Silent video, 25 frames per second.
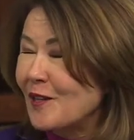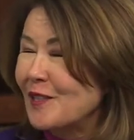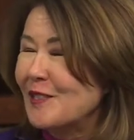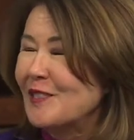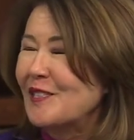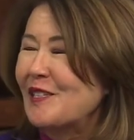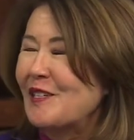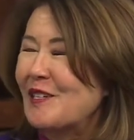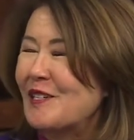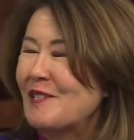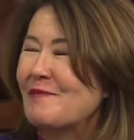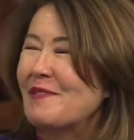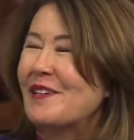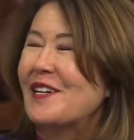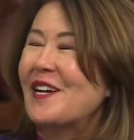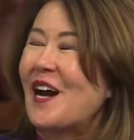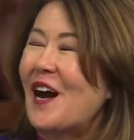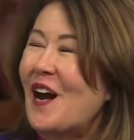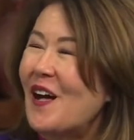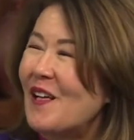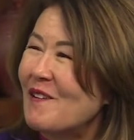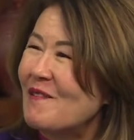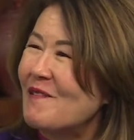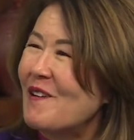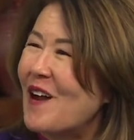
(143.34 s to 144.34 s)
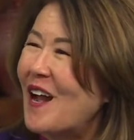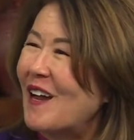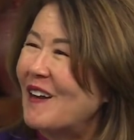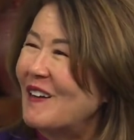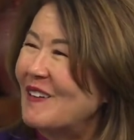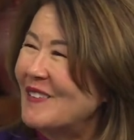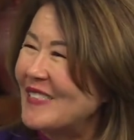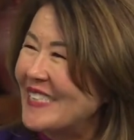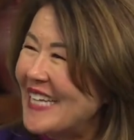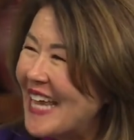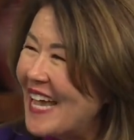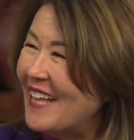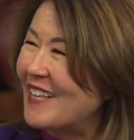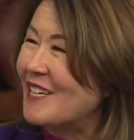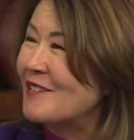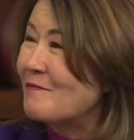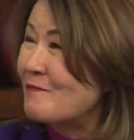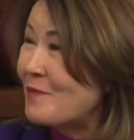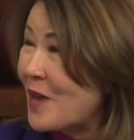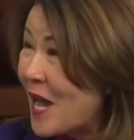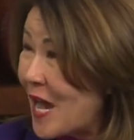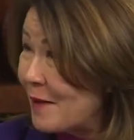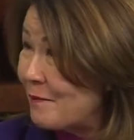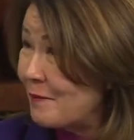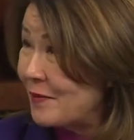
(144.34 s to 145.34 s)
excuse me, Colorado Talent
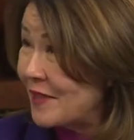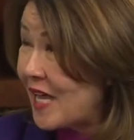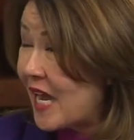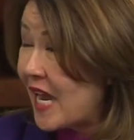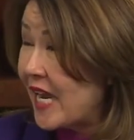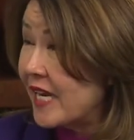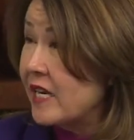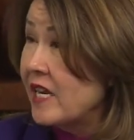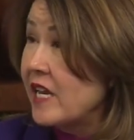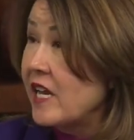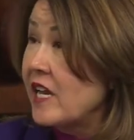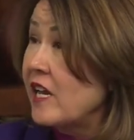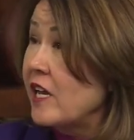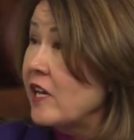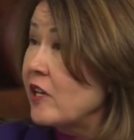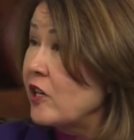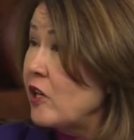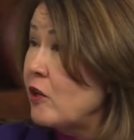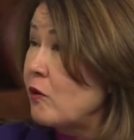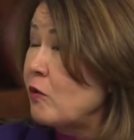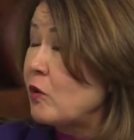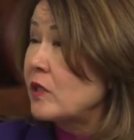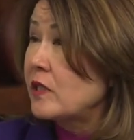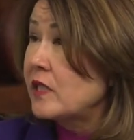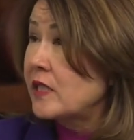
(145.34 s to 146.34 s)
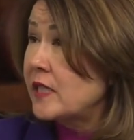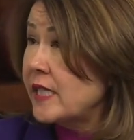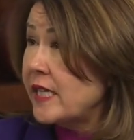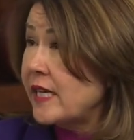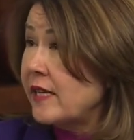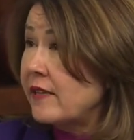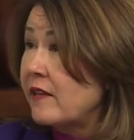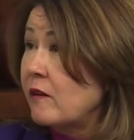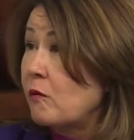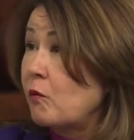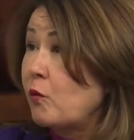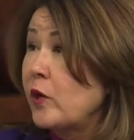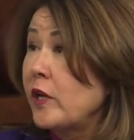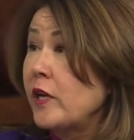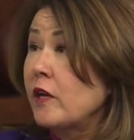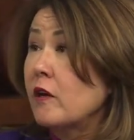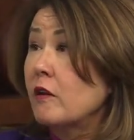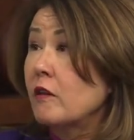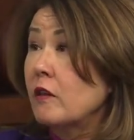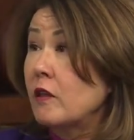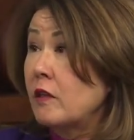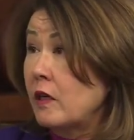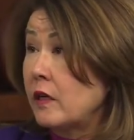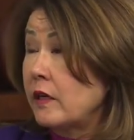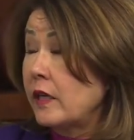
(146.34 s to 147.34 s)
Pipeline, yeah. you will see that we are
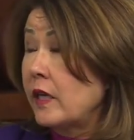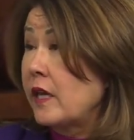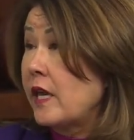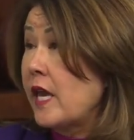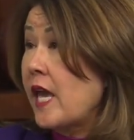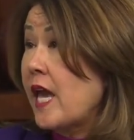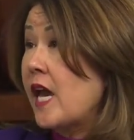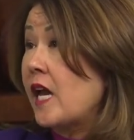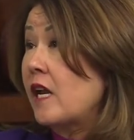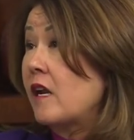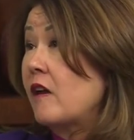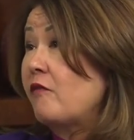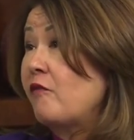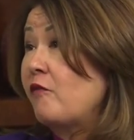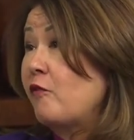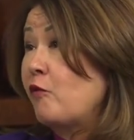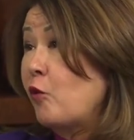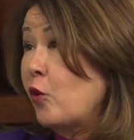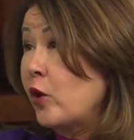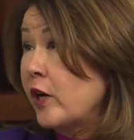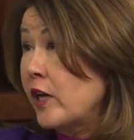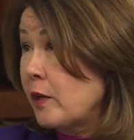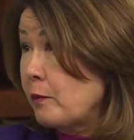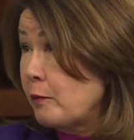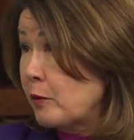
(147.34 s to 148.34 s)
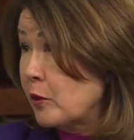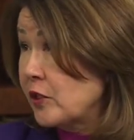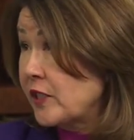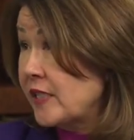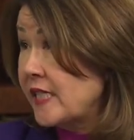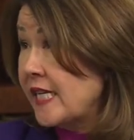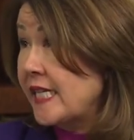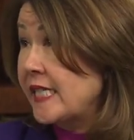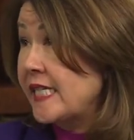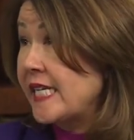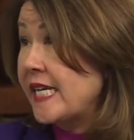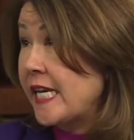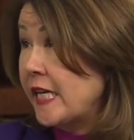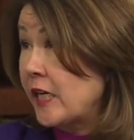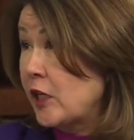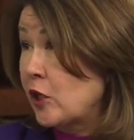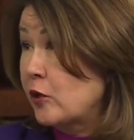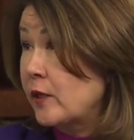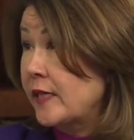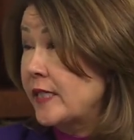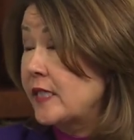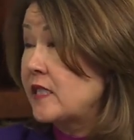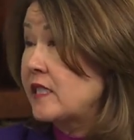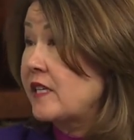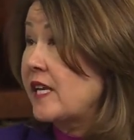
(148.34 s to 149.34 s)
looking at a 40%
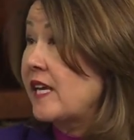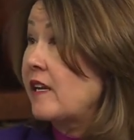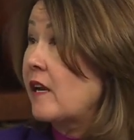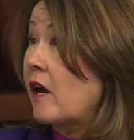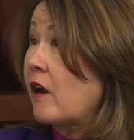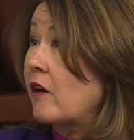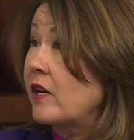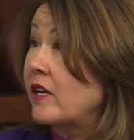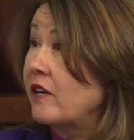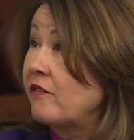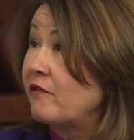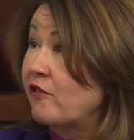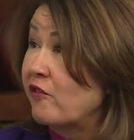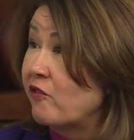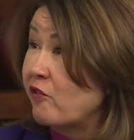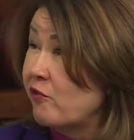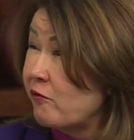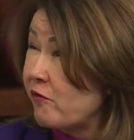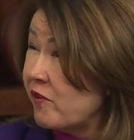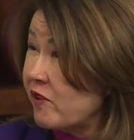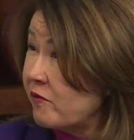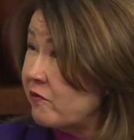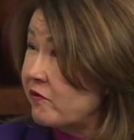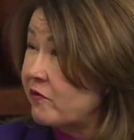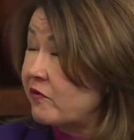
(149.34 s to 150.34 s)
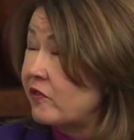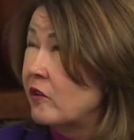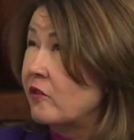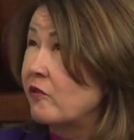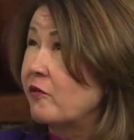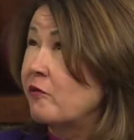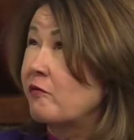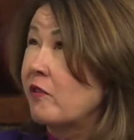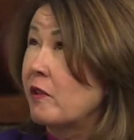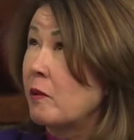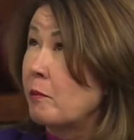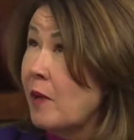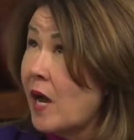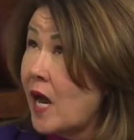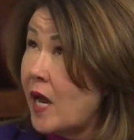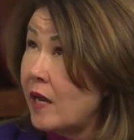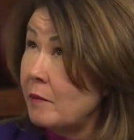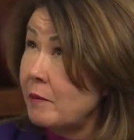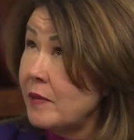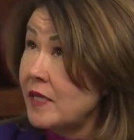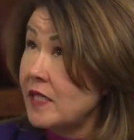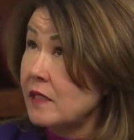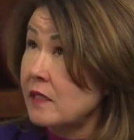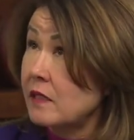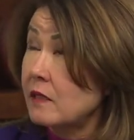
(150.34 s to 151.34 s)
increase in our need for, for, for
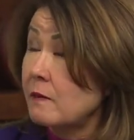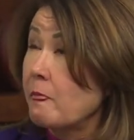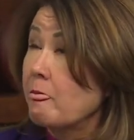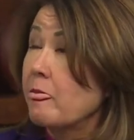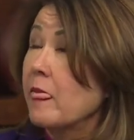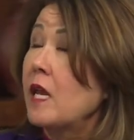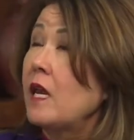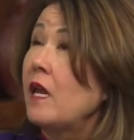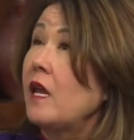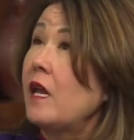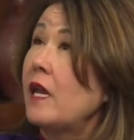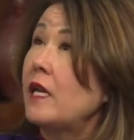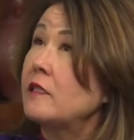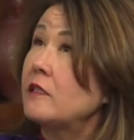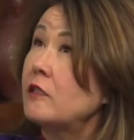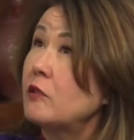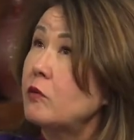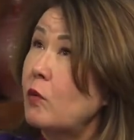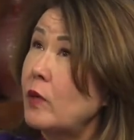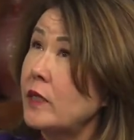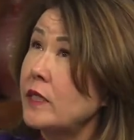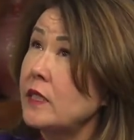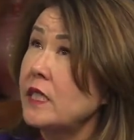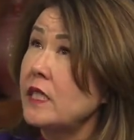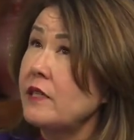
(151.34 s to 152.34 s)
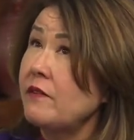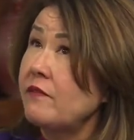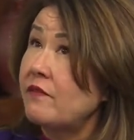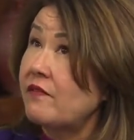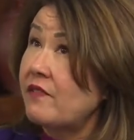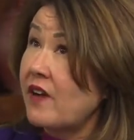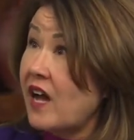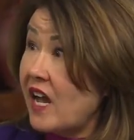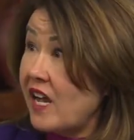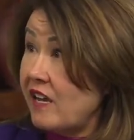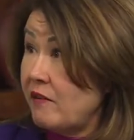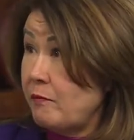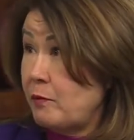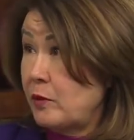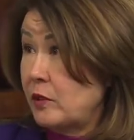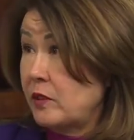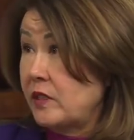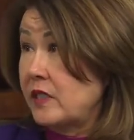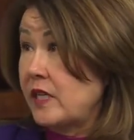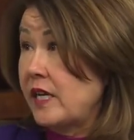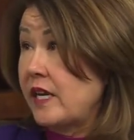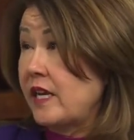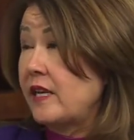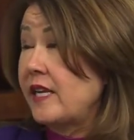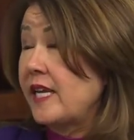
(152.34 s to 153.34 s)
phlebotomists and
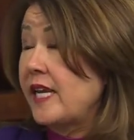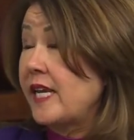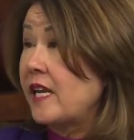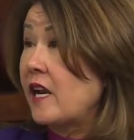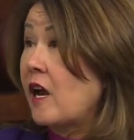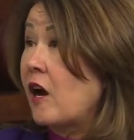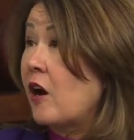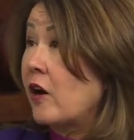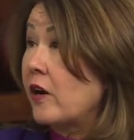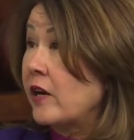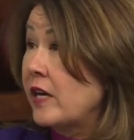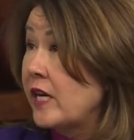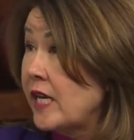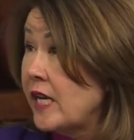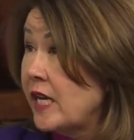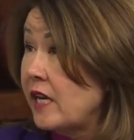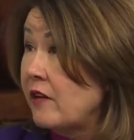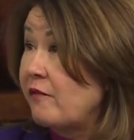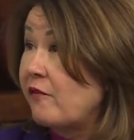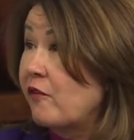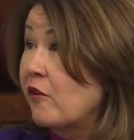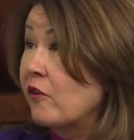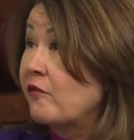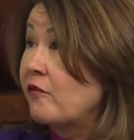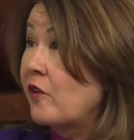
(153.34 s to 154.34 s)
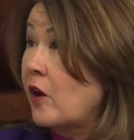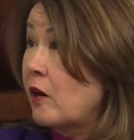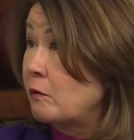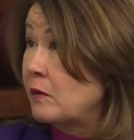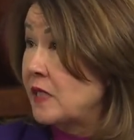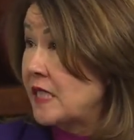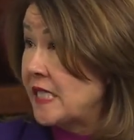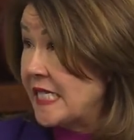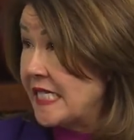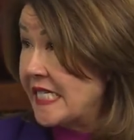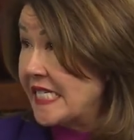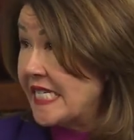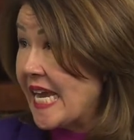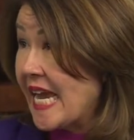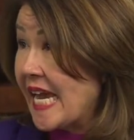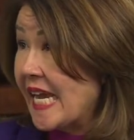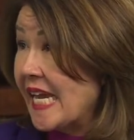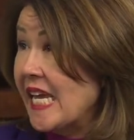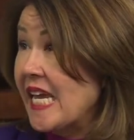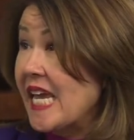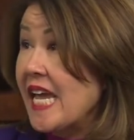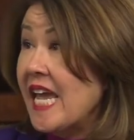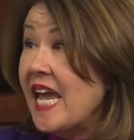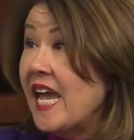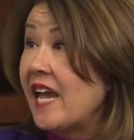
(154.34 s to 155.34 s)
25% in our need for pharmacy tech,
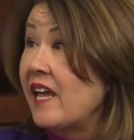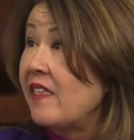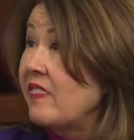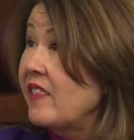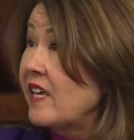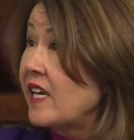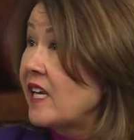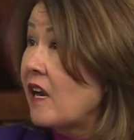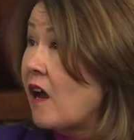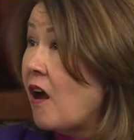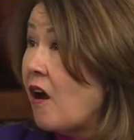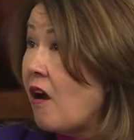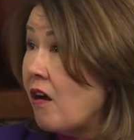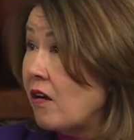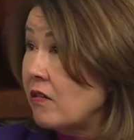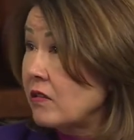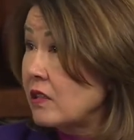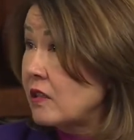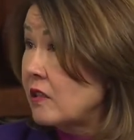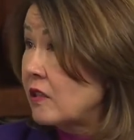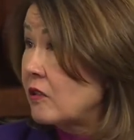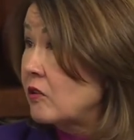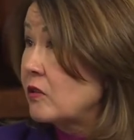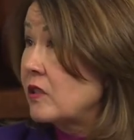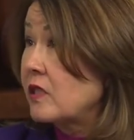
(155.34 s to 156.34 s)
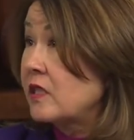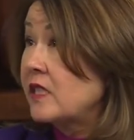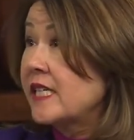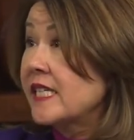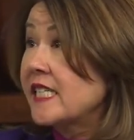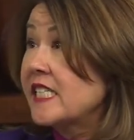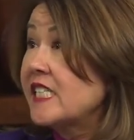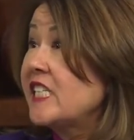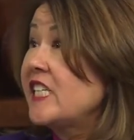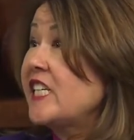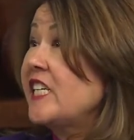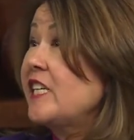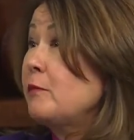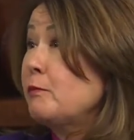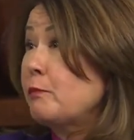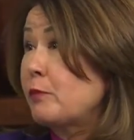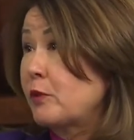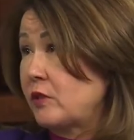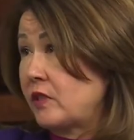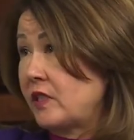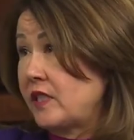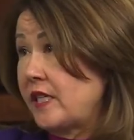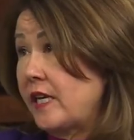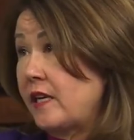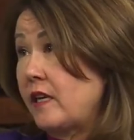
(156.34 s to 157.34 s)
and then also
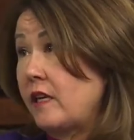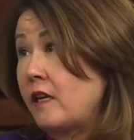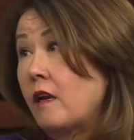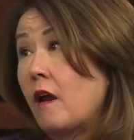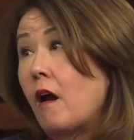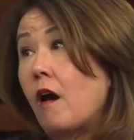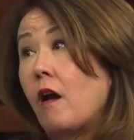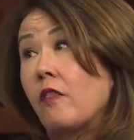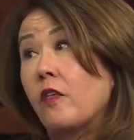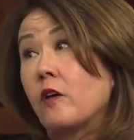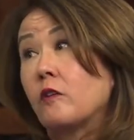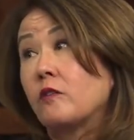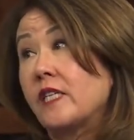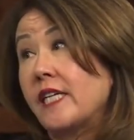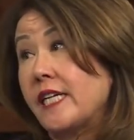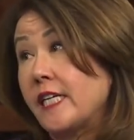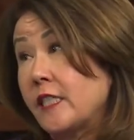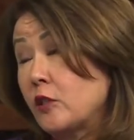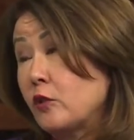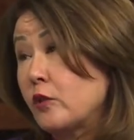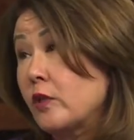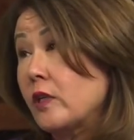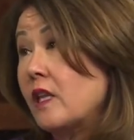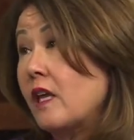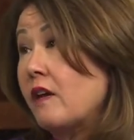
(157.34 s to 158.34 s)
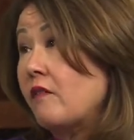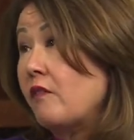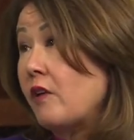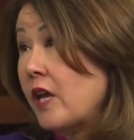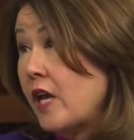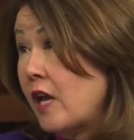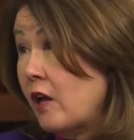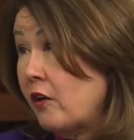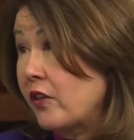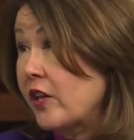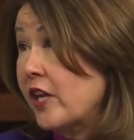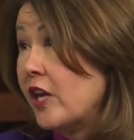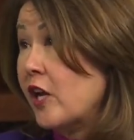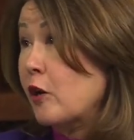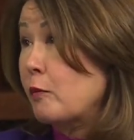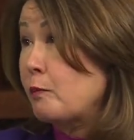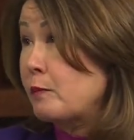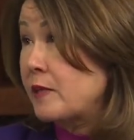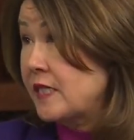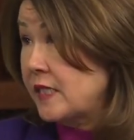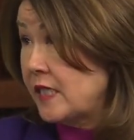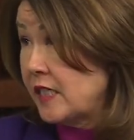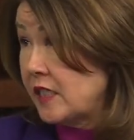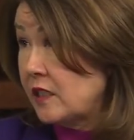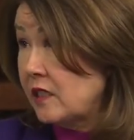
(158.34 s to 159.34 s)
16% in all those entry level healthcare
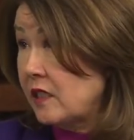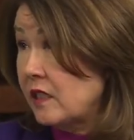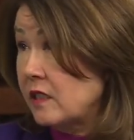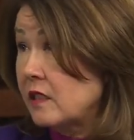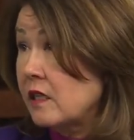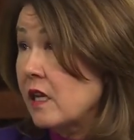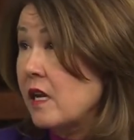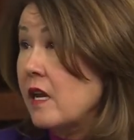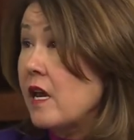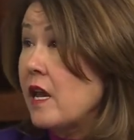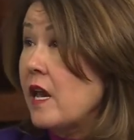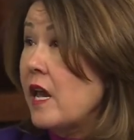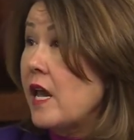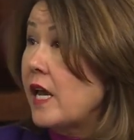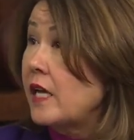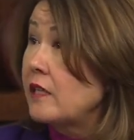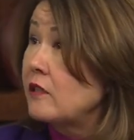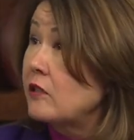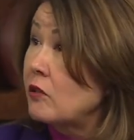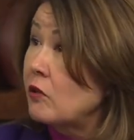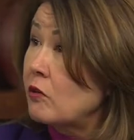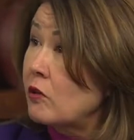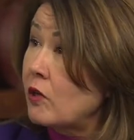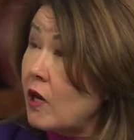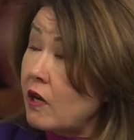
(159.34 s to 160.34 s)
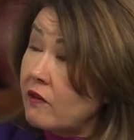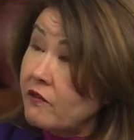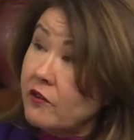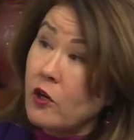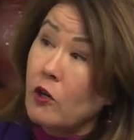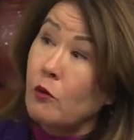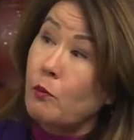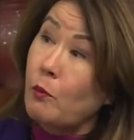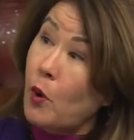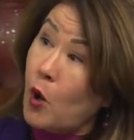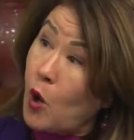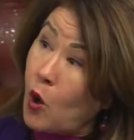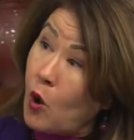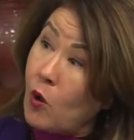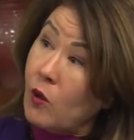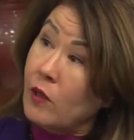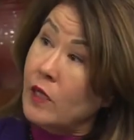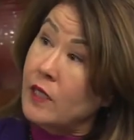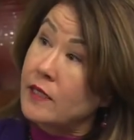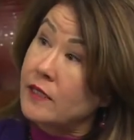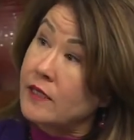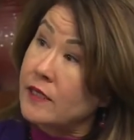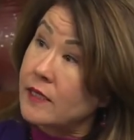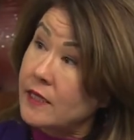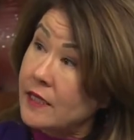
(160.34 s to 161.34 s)
positions. And so Governor
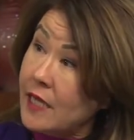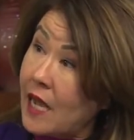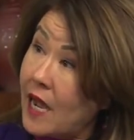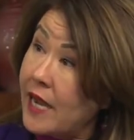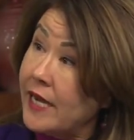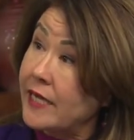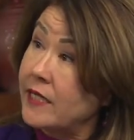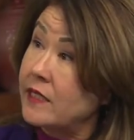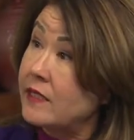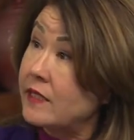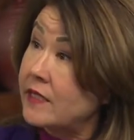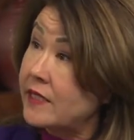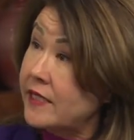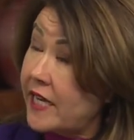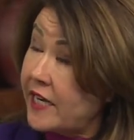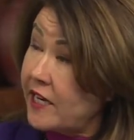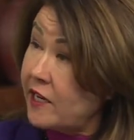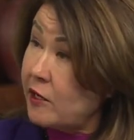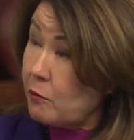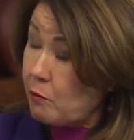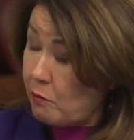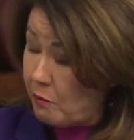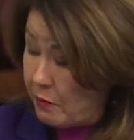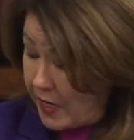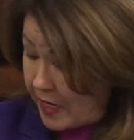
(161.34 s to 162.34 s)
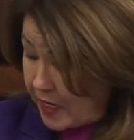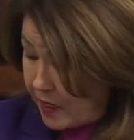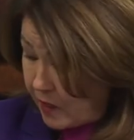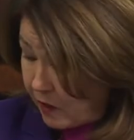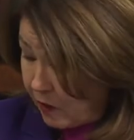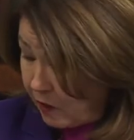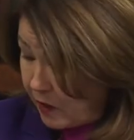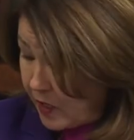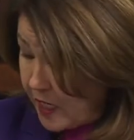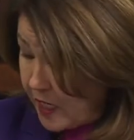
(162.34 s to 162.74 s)
Polis signed Senate Bill